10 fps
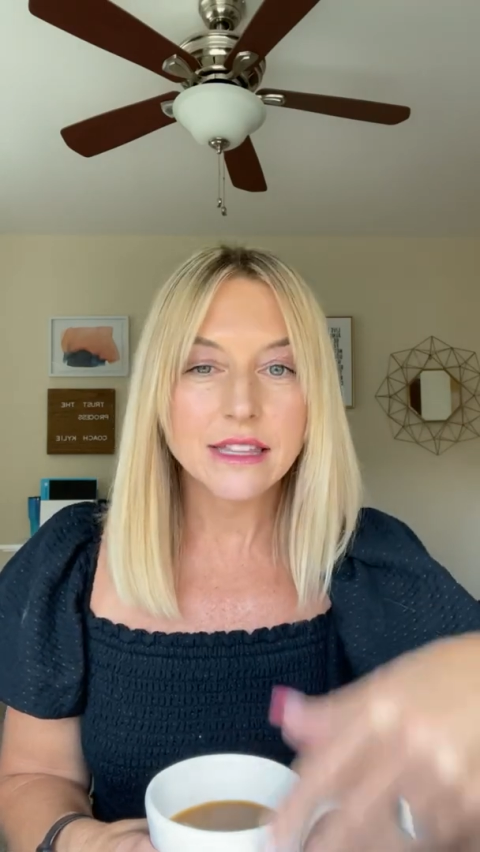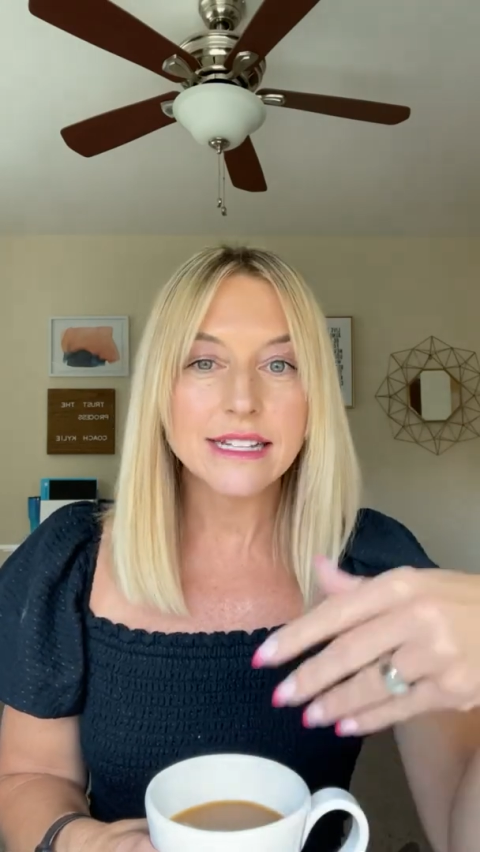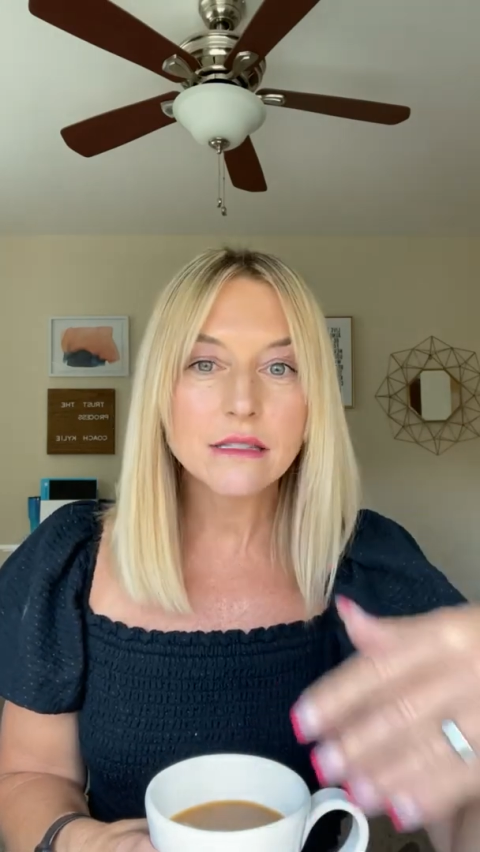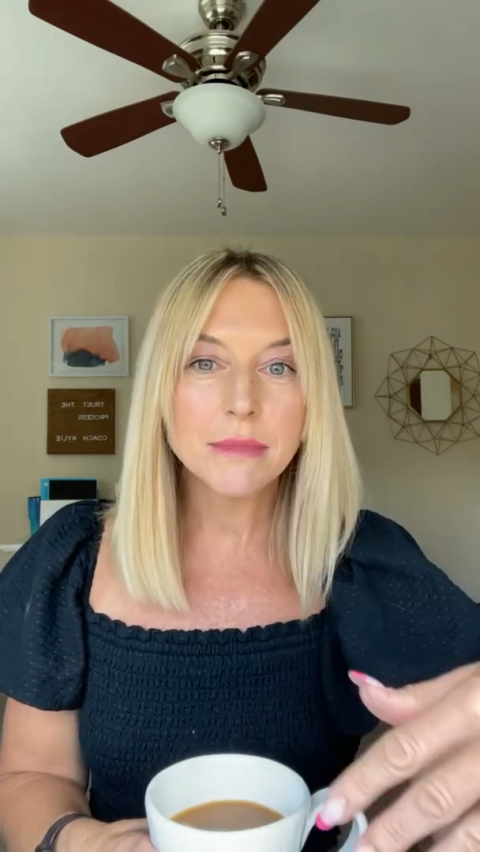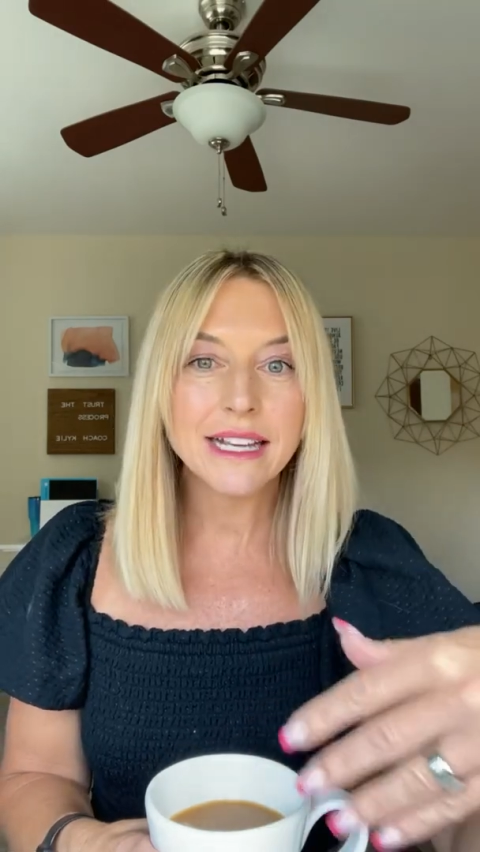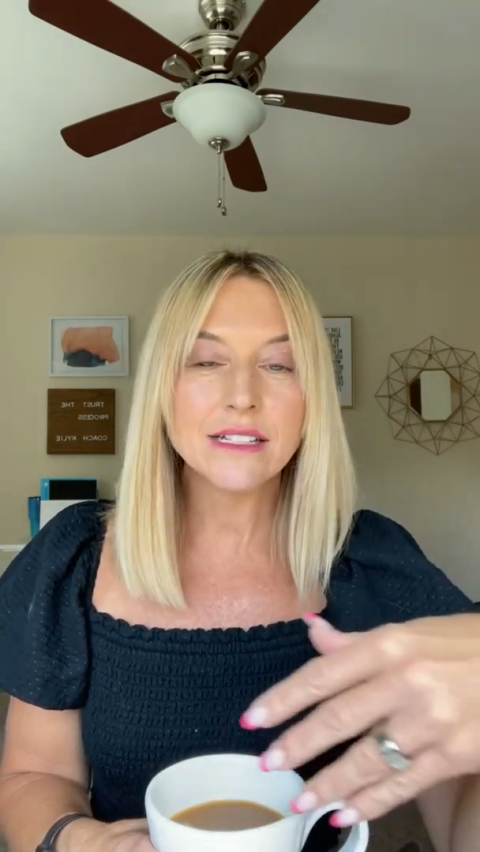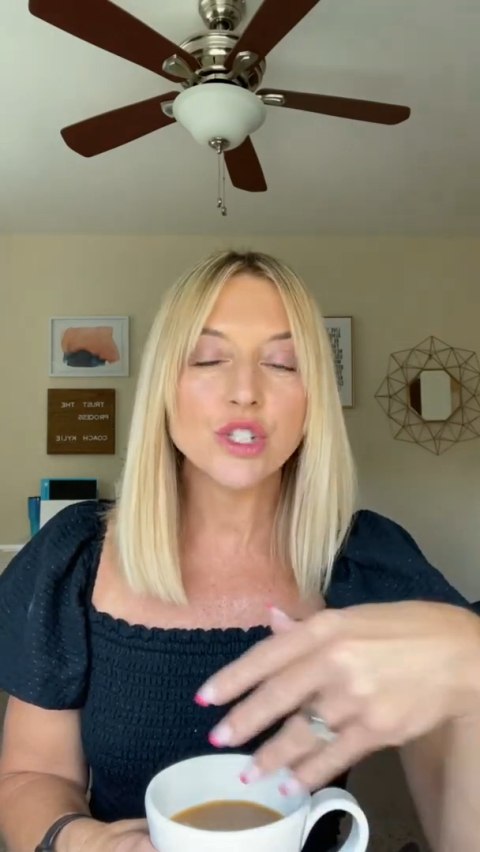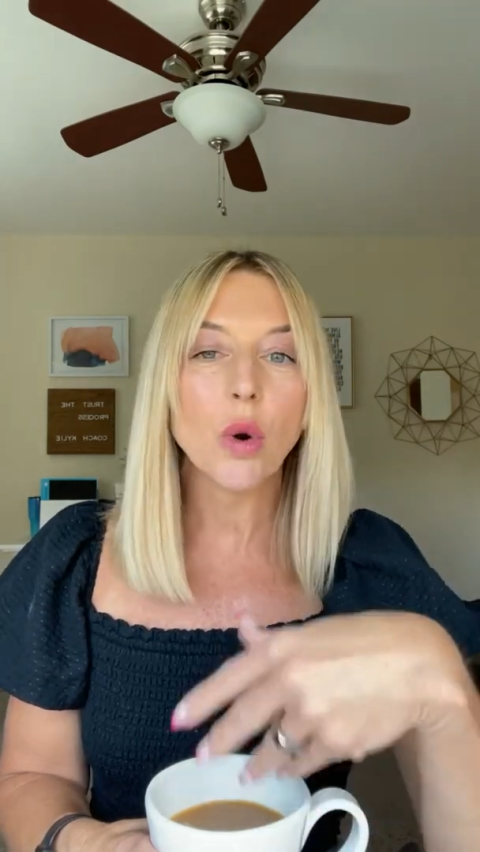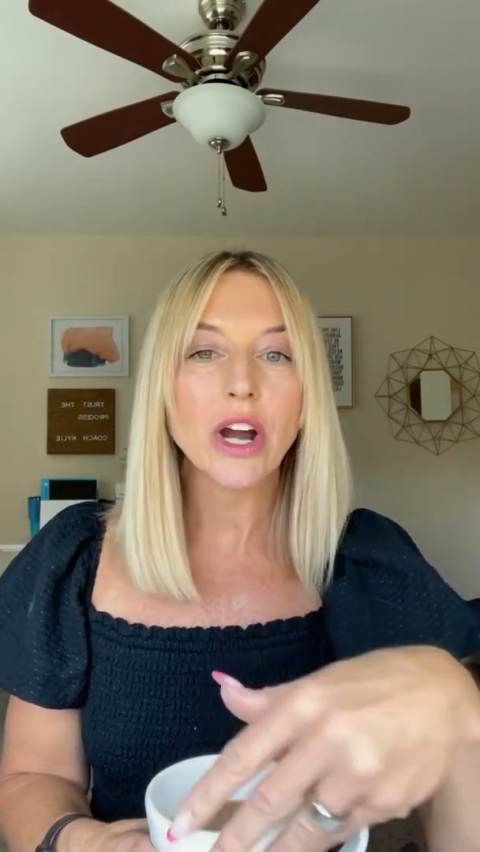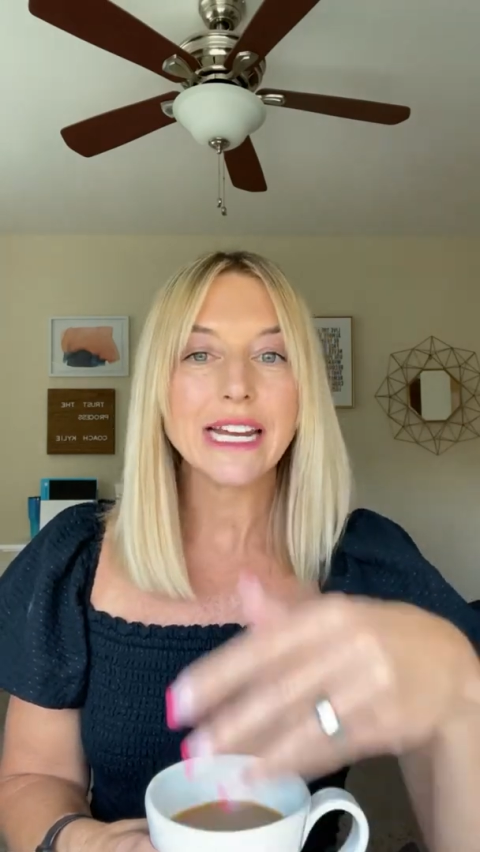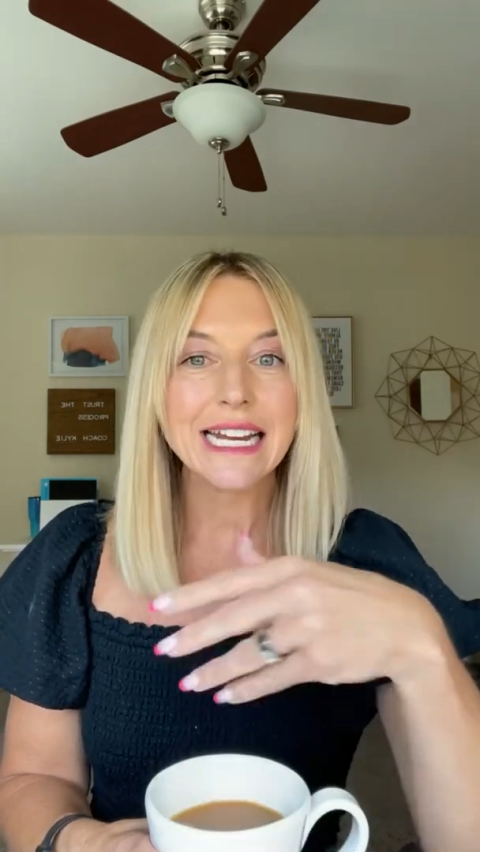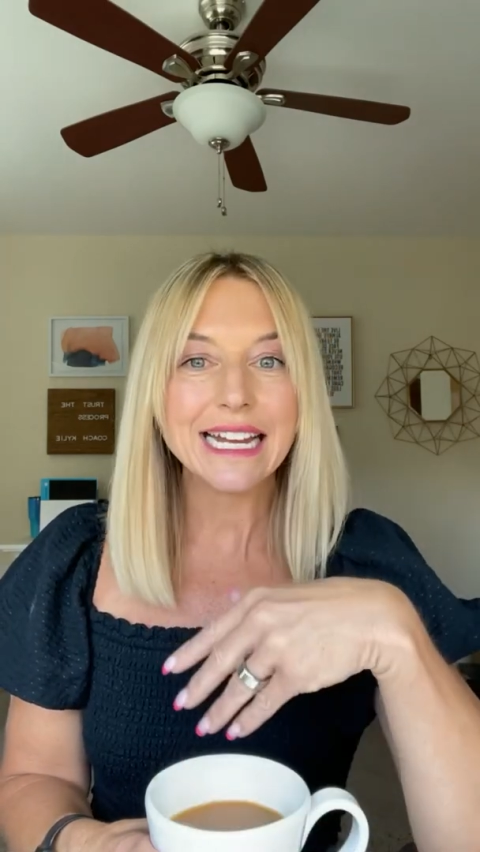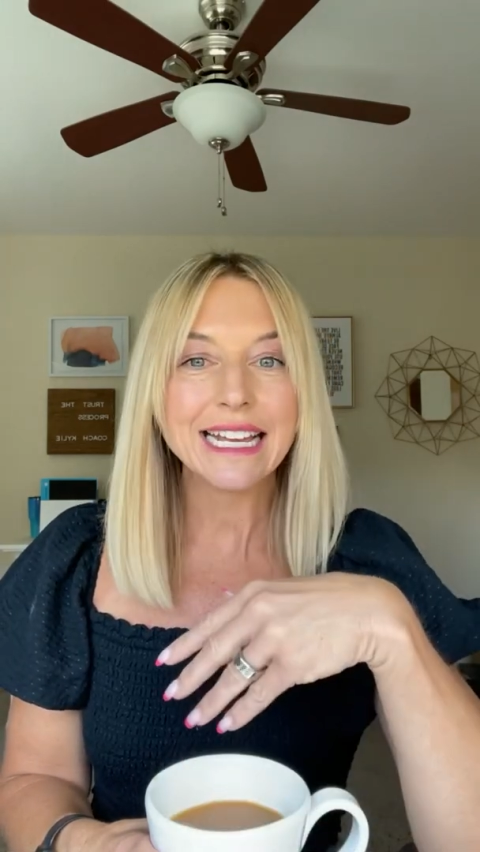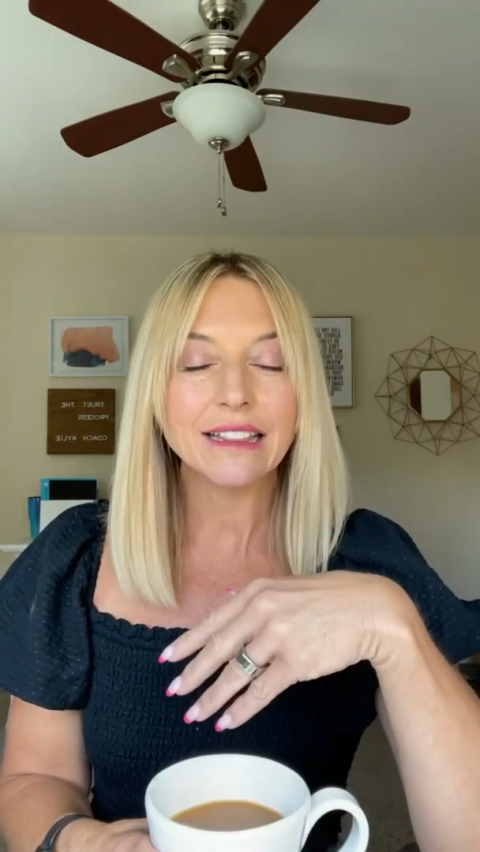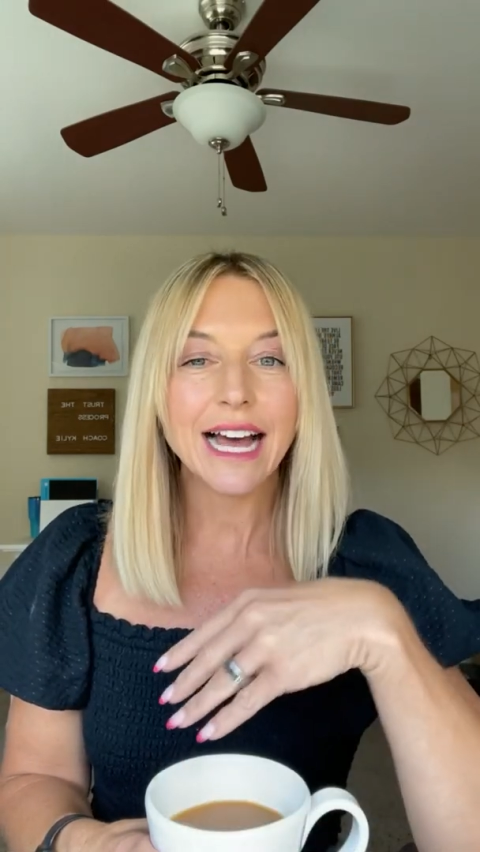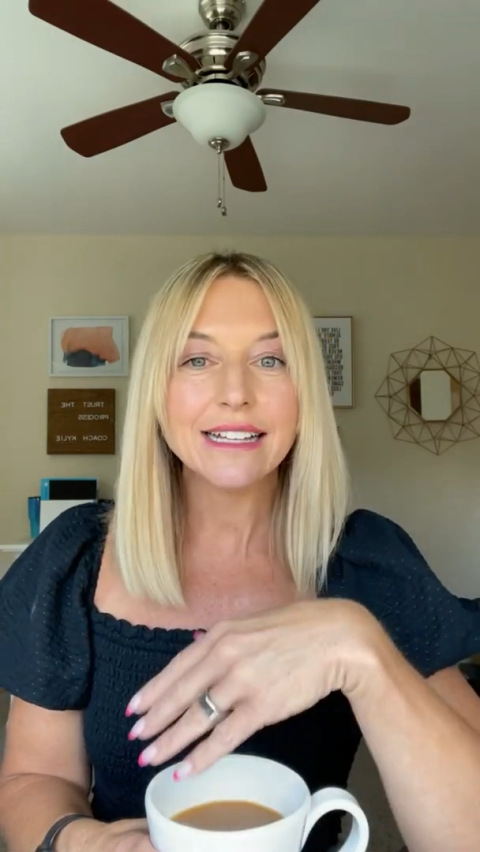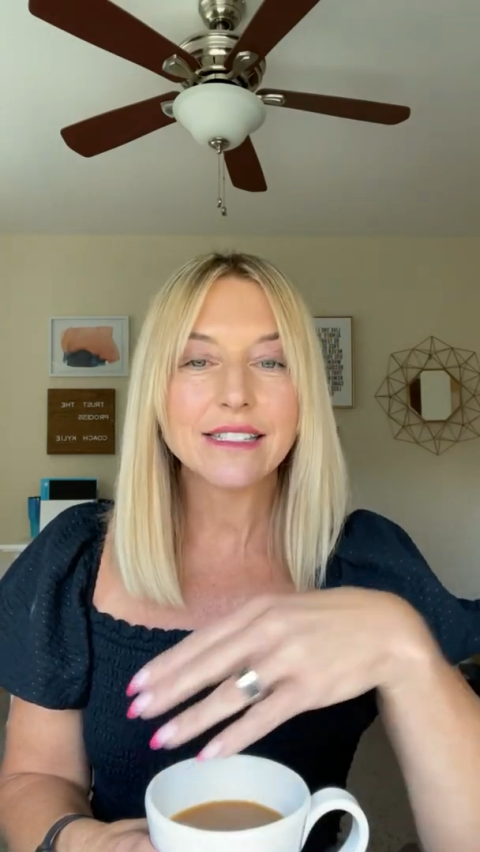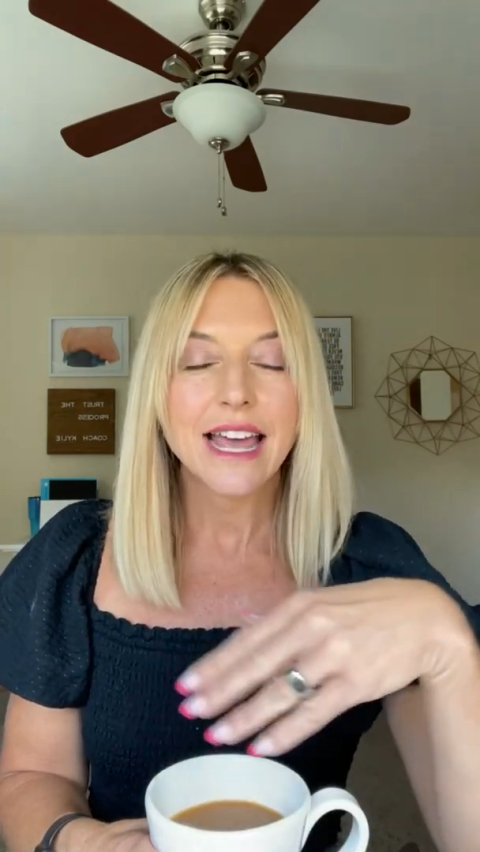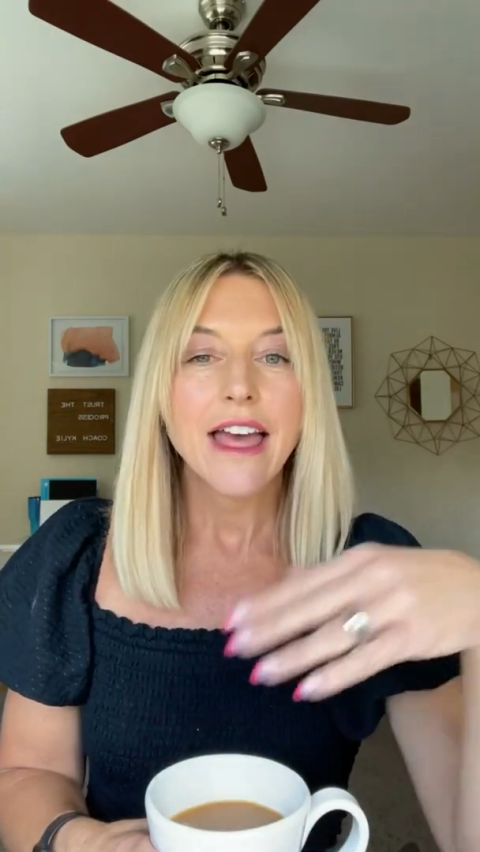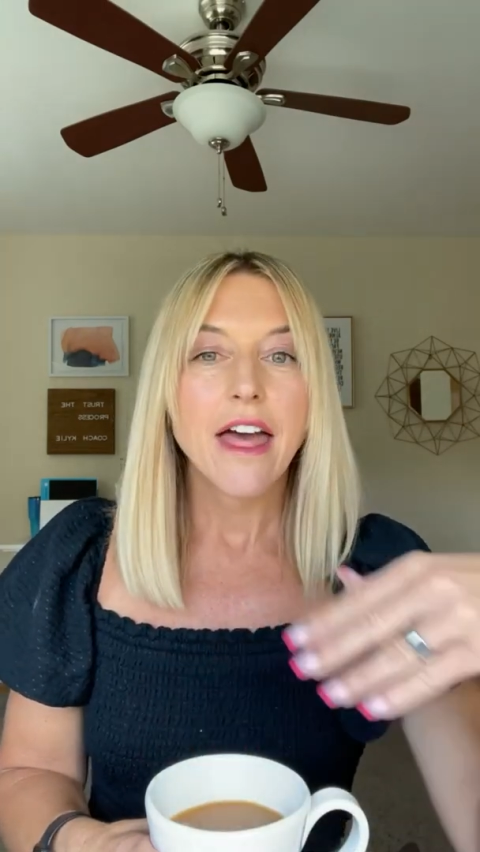This means you are eating less